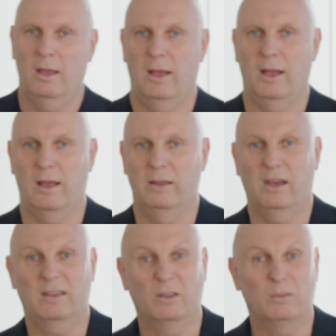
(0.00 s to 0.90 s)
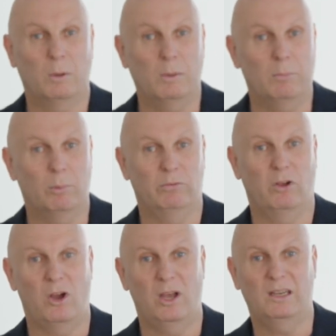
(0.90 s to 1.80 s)
The next one's probably
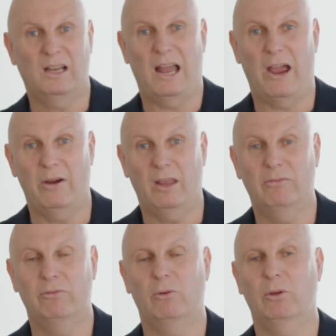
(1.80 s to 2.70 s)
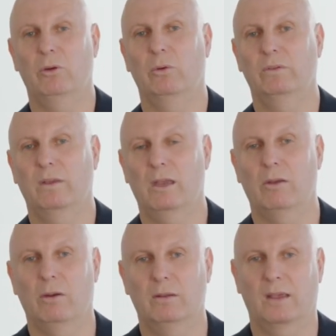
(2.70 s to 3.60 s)
provide clarity for your
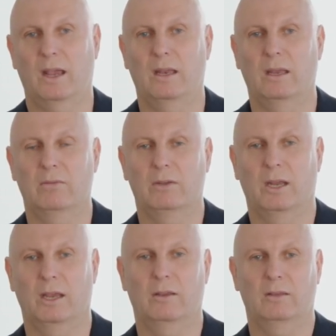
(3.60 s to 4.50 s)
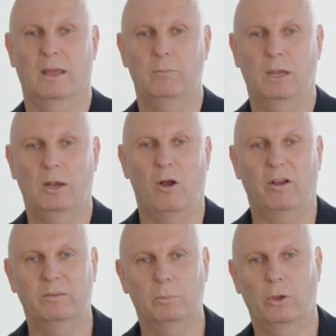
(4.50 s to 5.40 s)
senior executive. You've got that big
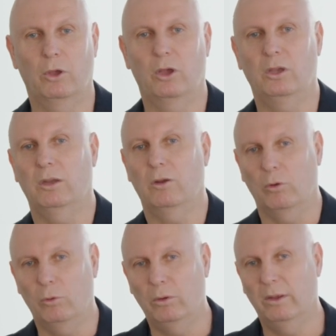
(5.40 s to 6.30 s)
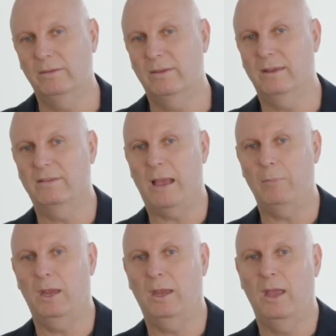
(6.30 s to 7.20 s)
iceberg, and you've got all these things
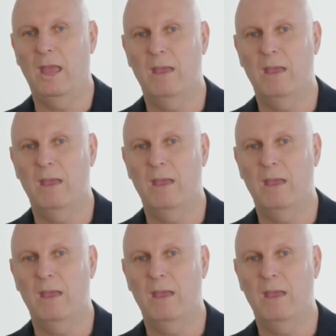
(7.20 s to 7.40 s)
happening.